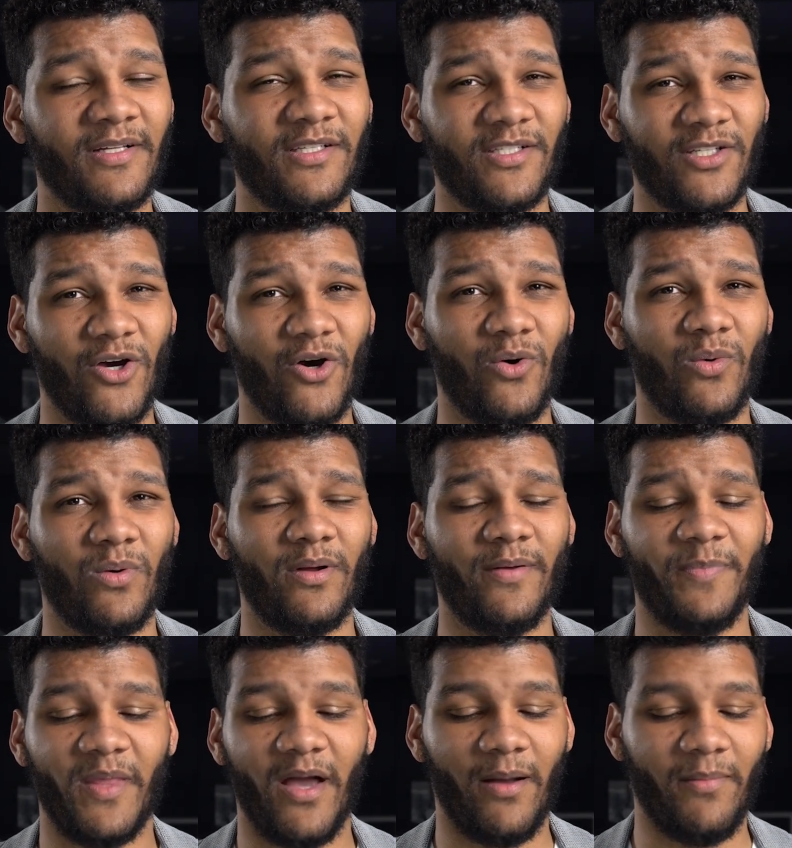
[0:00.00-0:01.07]
So
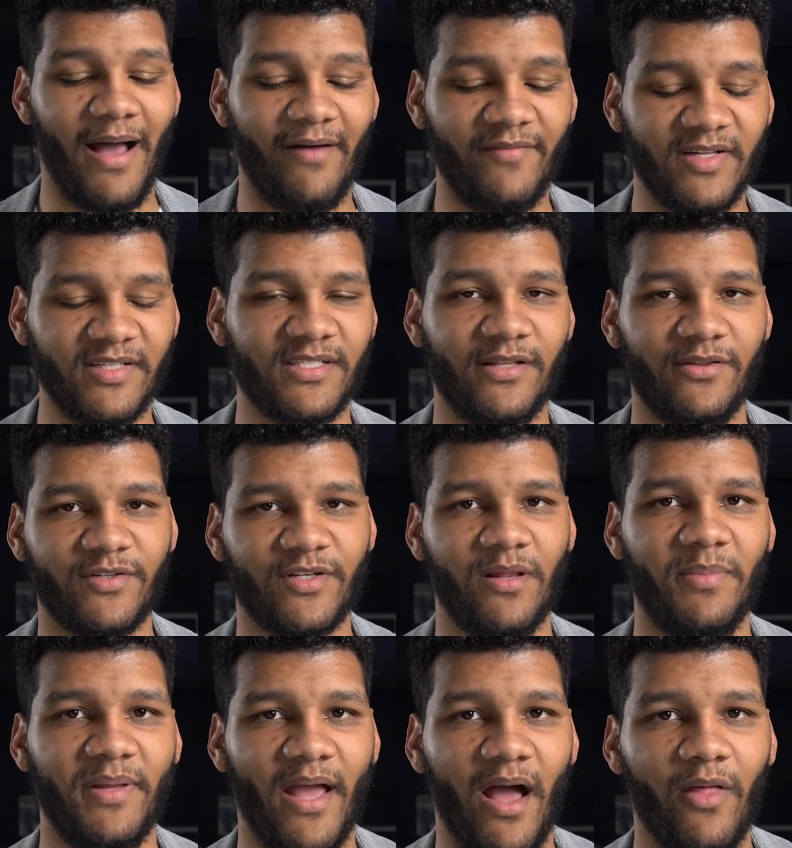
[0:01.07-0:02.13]
um, obviously, there's
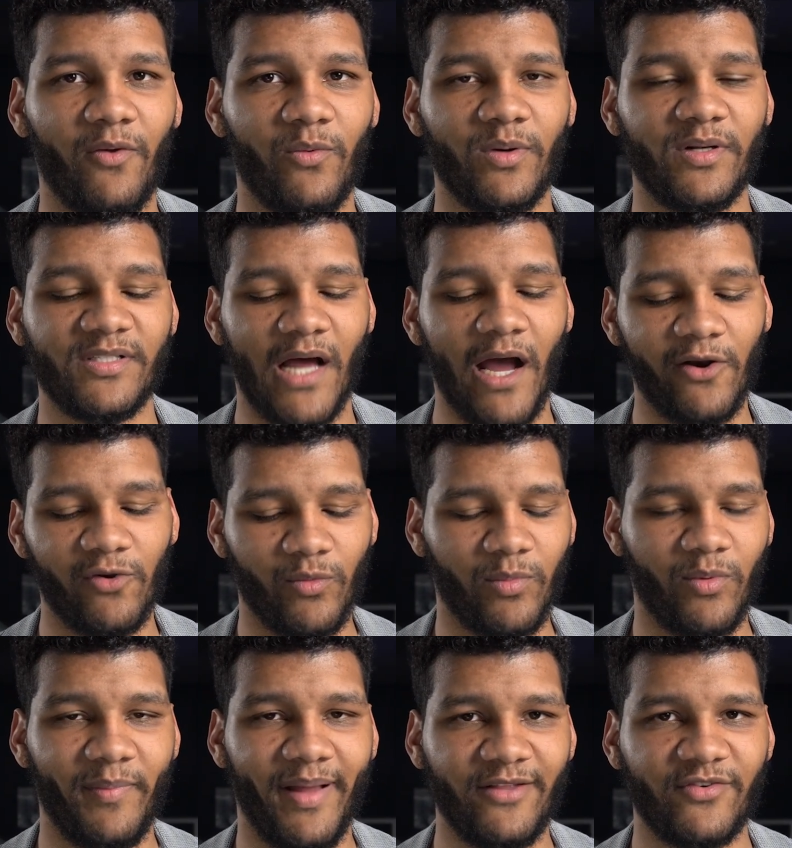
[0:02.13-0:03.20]
going to be other ones,
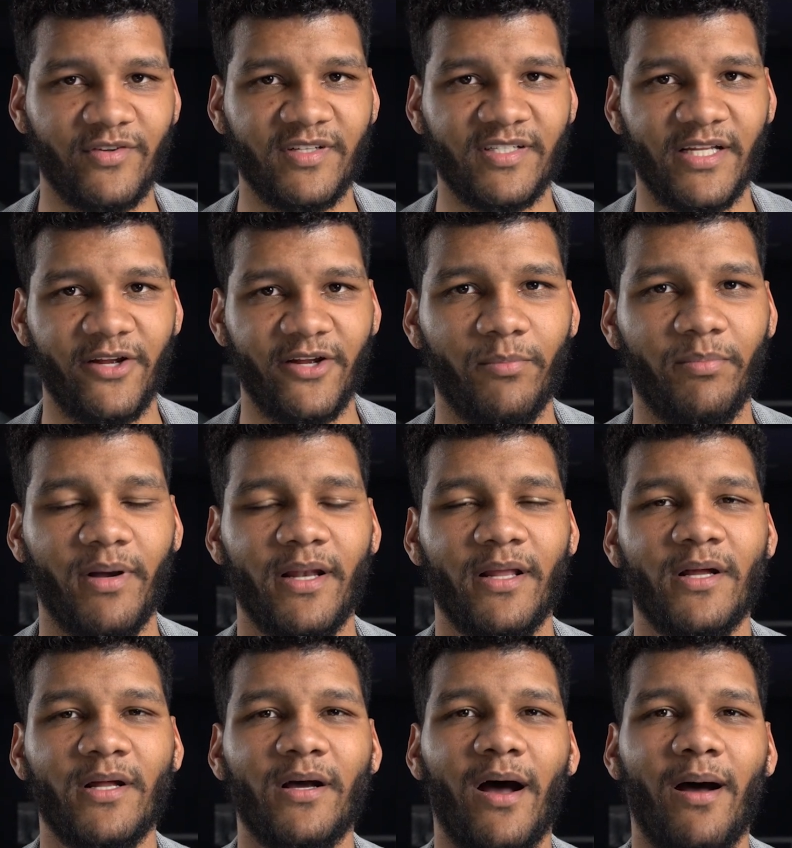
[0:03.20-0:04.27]
honorable mentions but
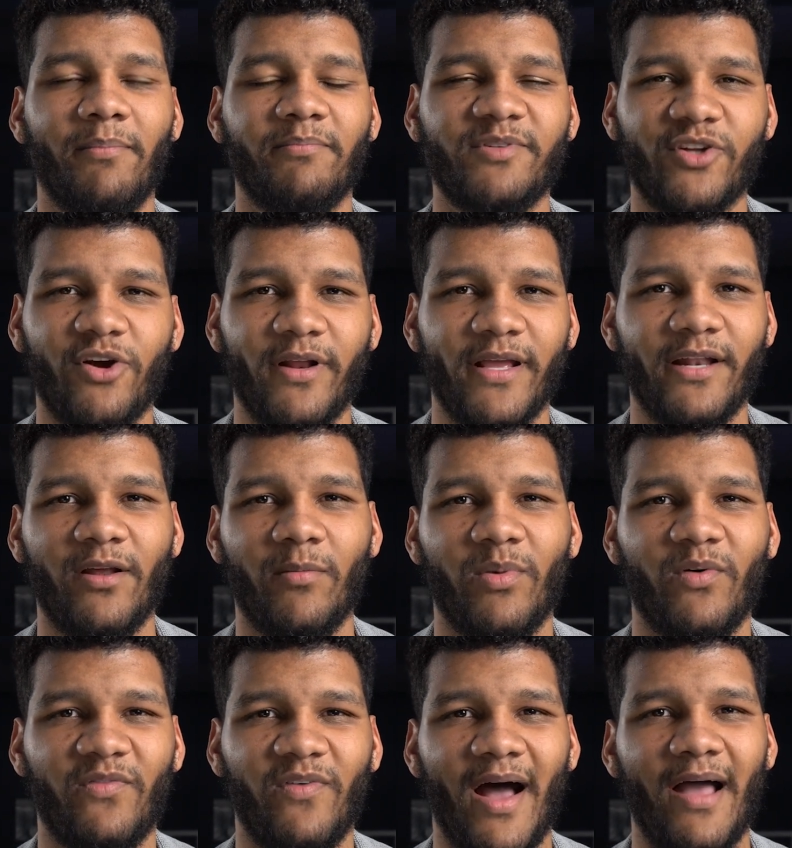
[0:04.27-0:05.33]
um, starting at
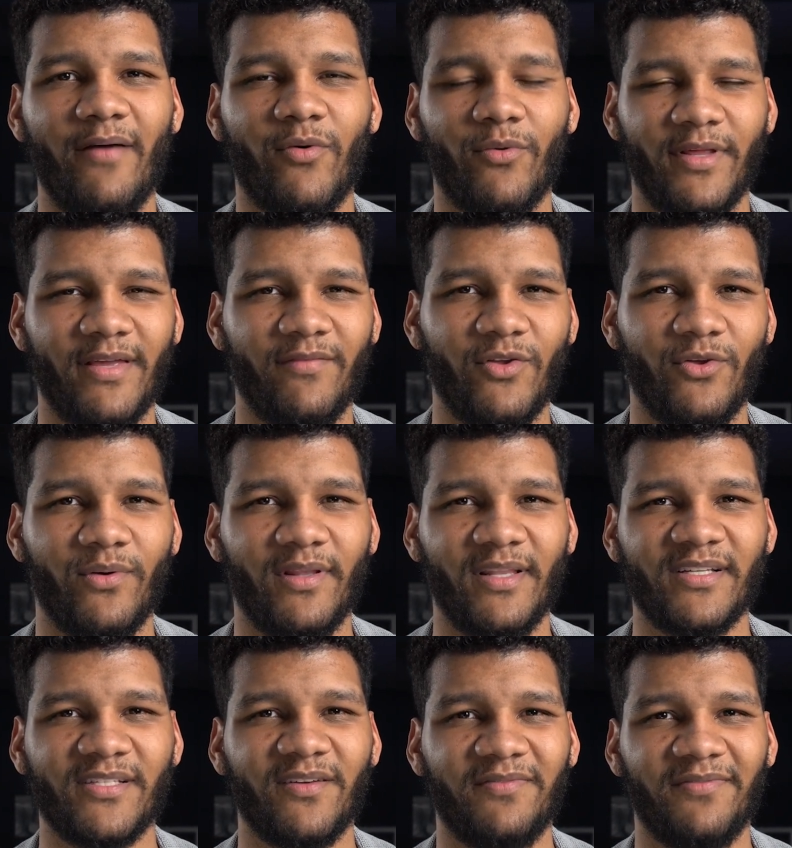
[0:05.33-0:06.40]
number five, only giving you a
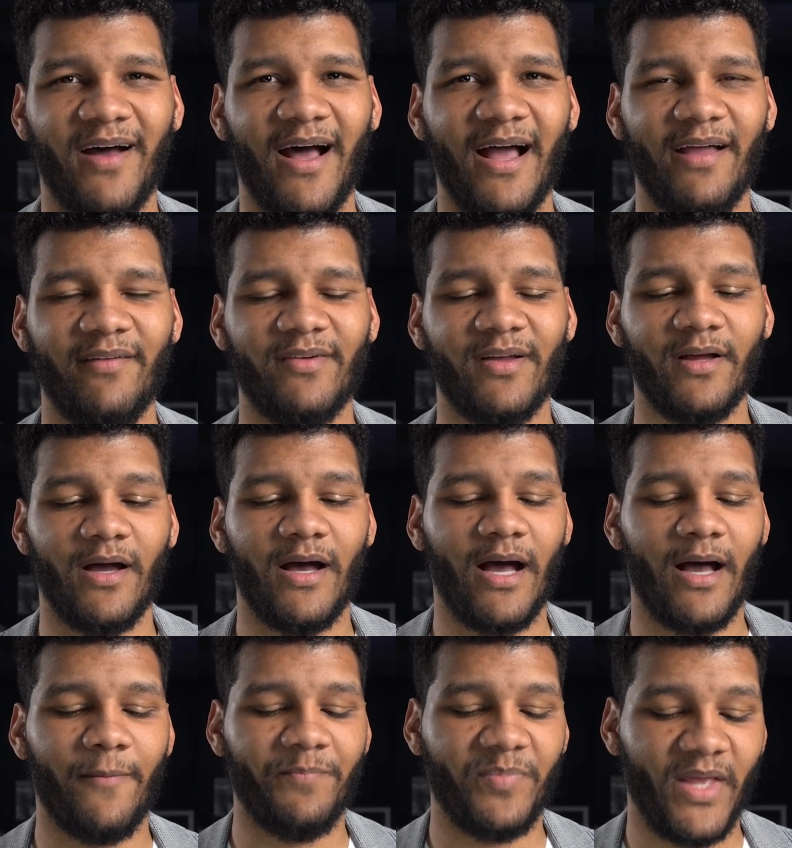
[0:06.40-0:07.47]
list of five,
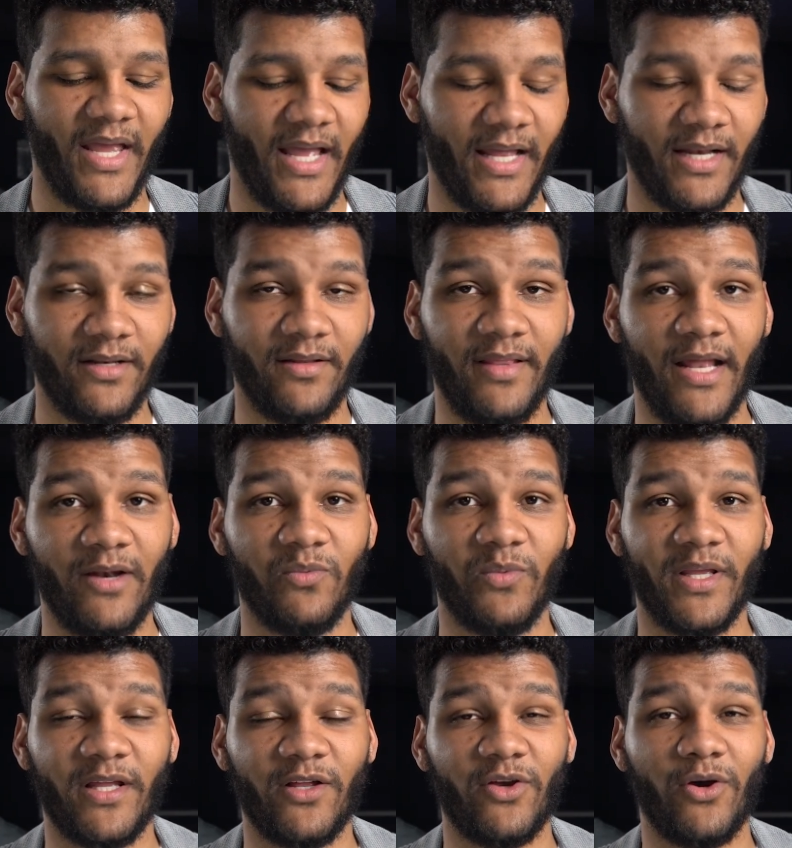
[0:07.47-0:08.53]
um, and then
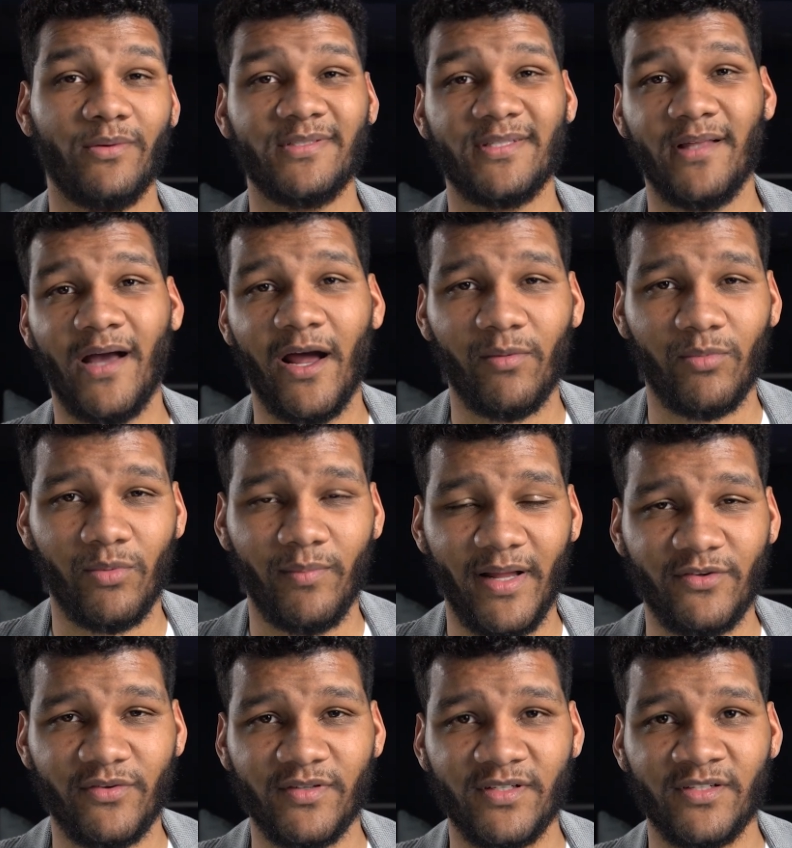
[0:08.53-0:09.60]
we can go into the honorable
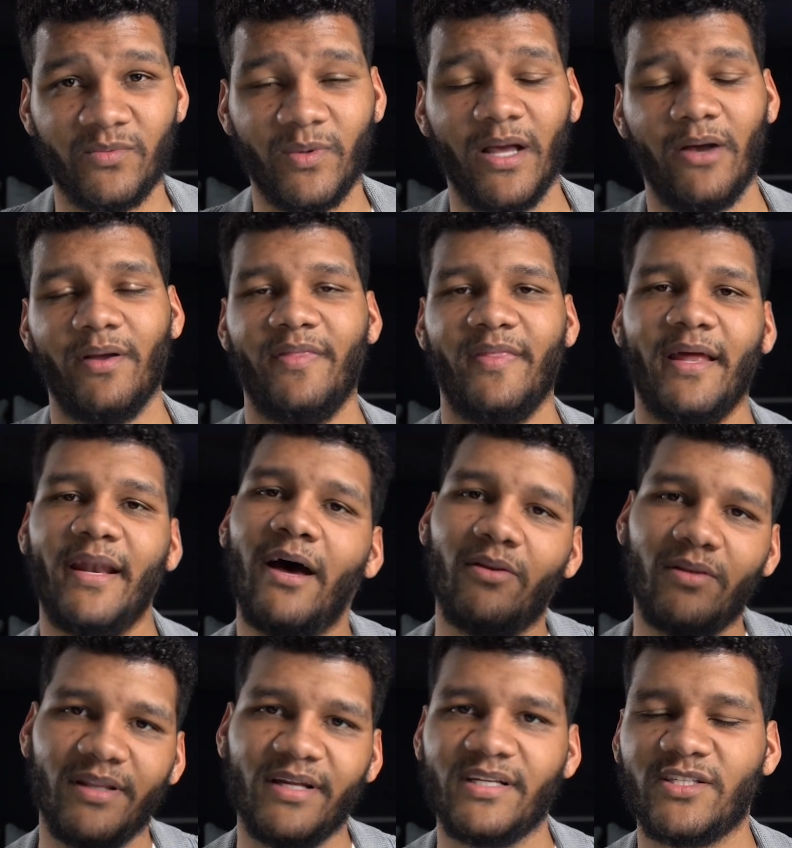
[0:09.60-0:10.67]
mentions as well. And then
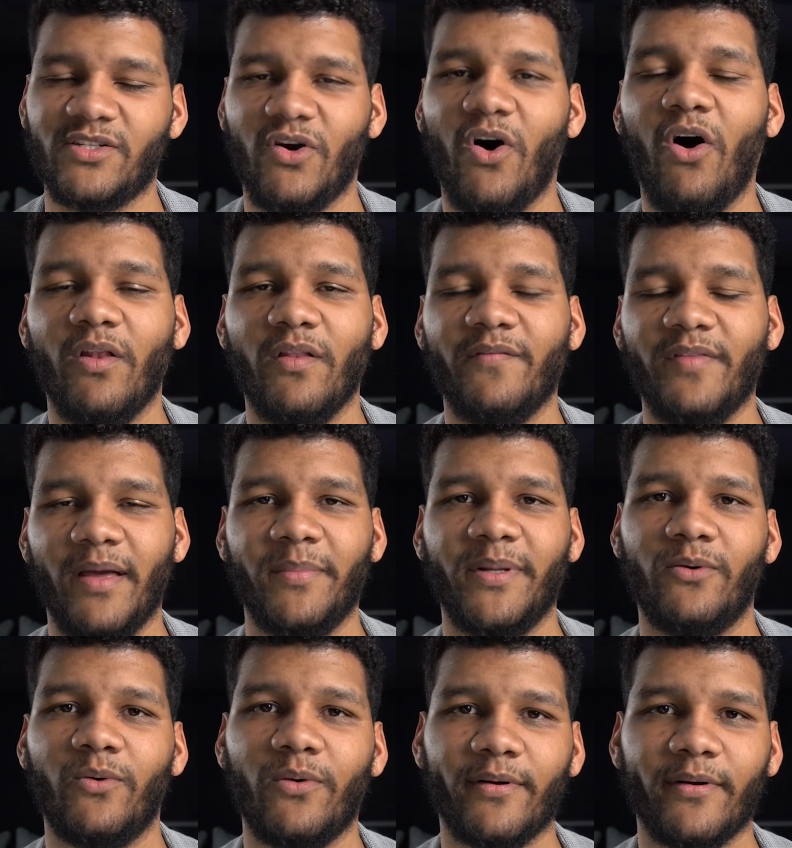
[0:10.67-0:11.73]
I'll list all of them
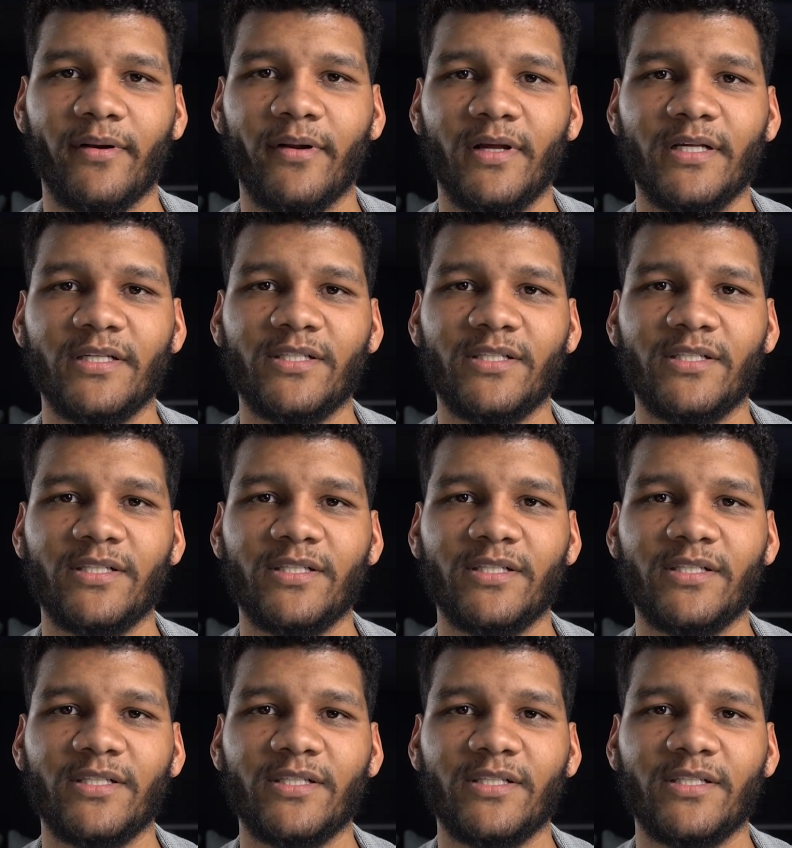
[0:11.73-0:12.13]
in order.